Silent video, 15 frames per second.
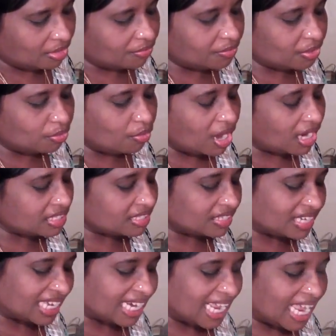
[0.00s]
If you want, you
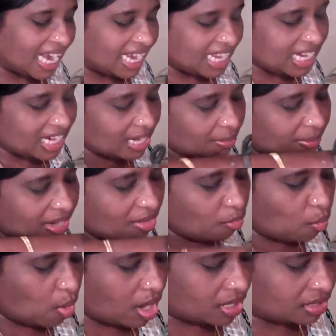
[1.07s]
can add a little bit of
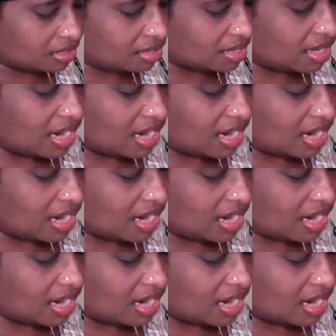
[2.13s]
water.